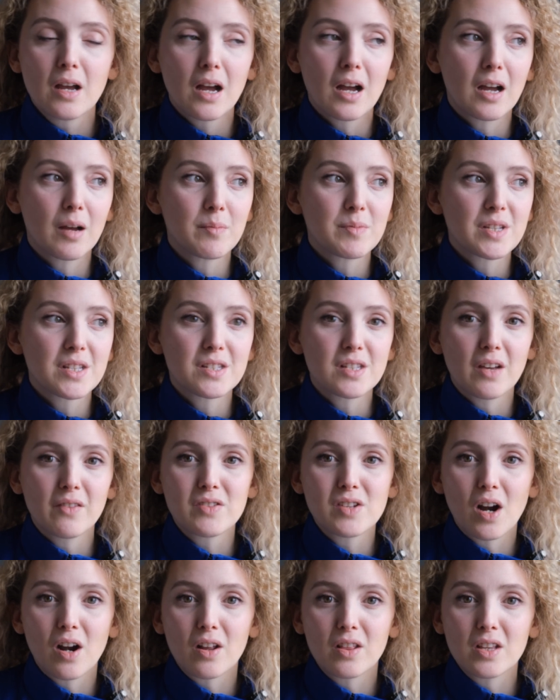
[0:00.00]
since I've
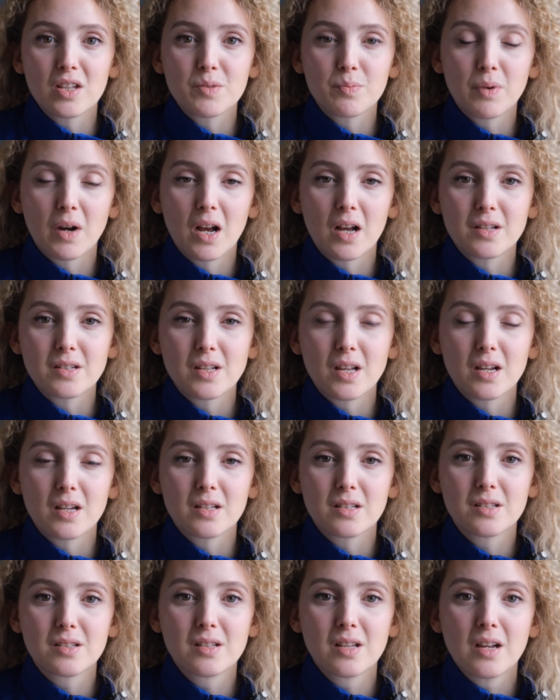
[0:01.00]
started this
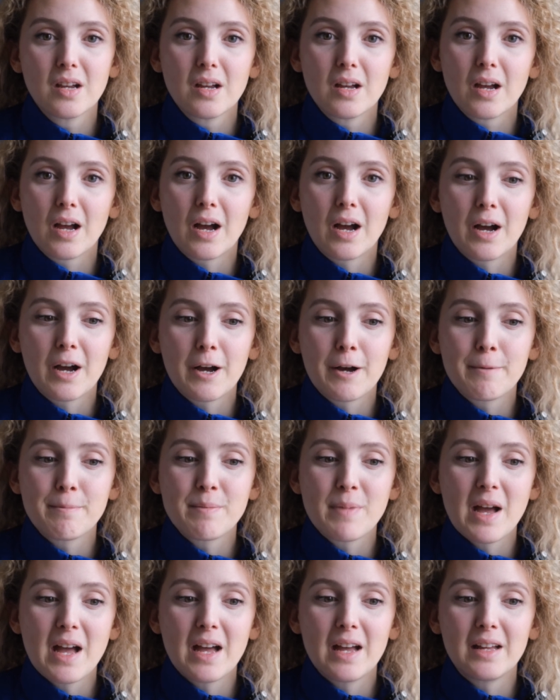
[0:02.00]
process
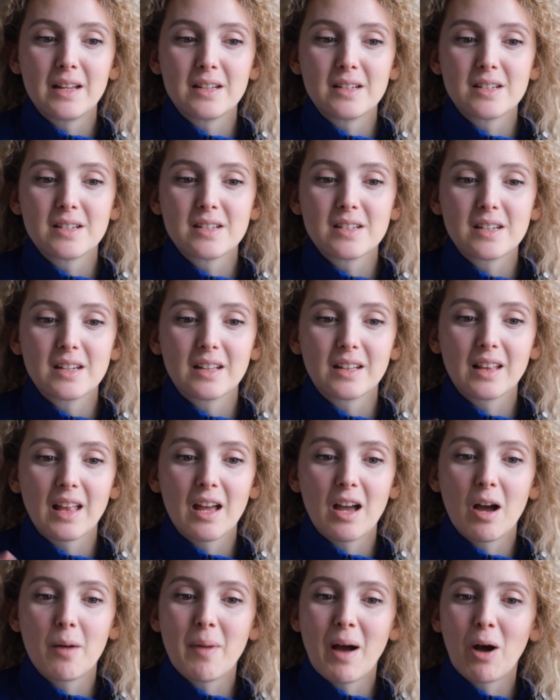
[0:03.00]
and
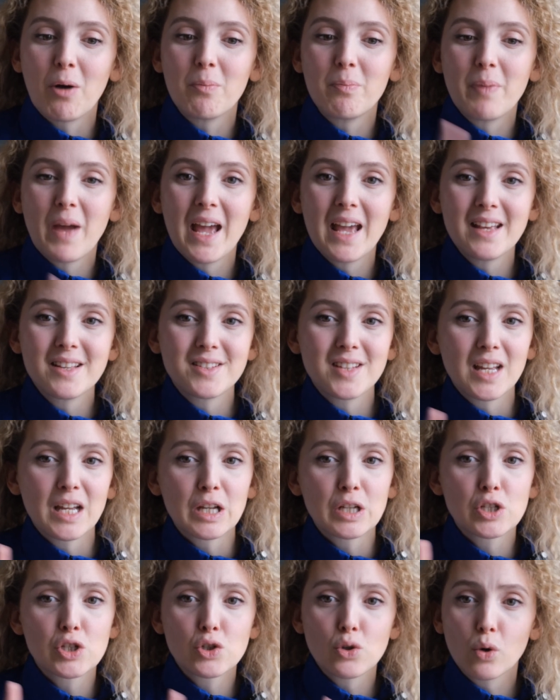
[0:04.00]
about
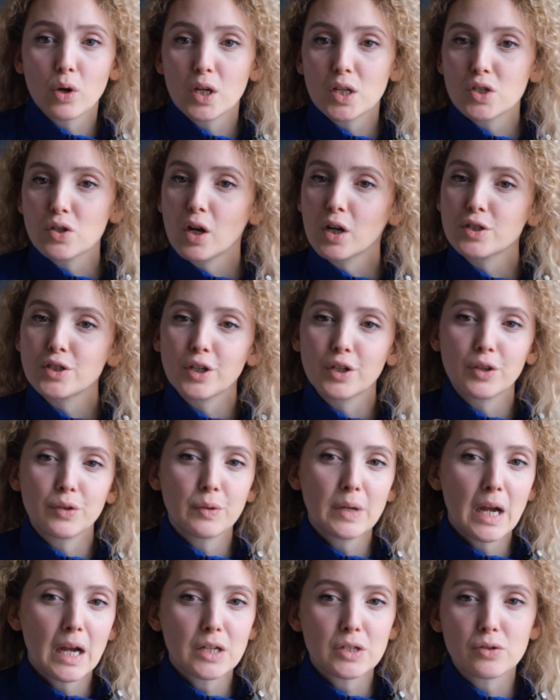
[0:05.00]
pacing, story structure,
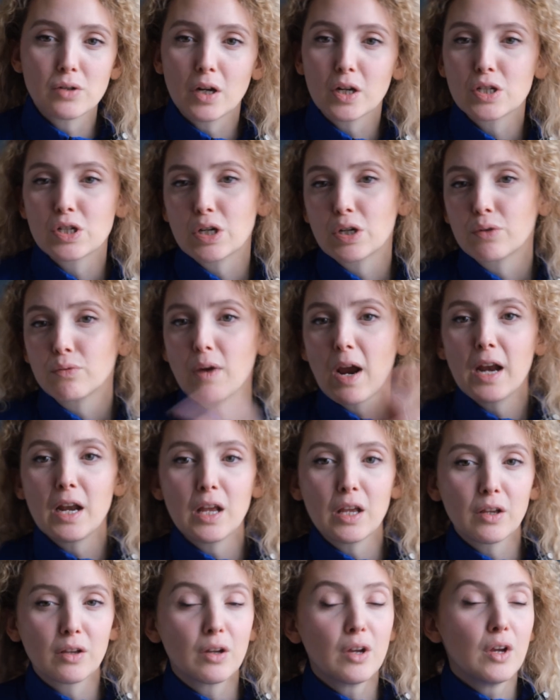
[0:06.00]
3-act structure,
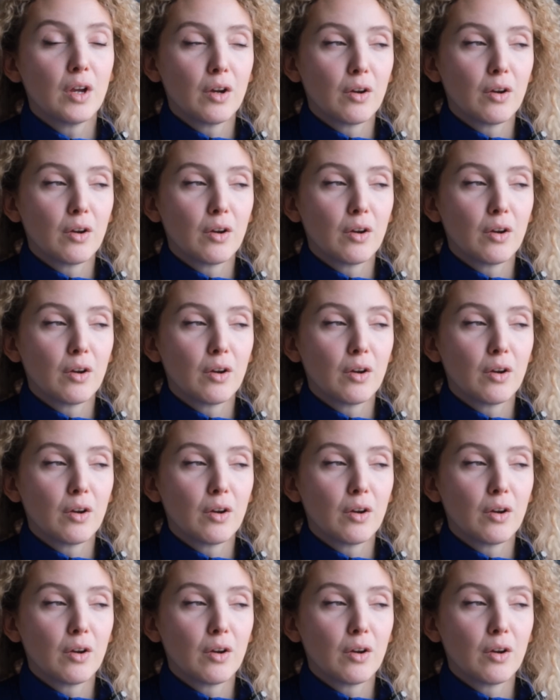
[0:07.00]
writing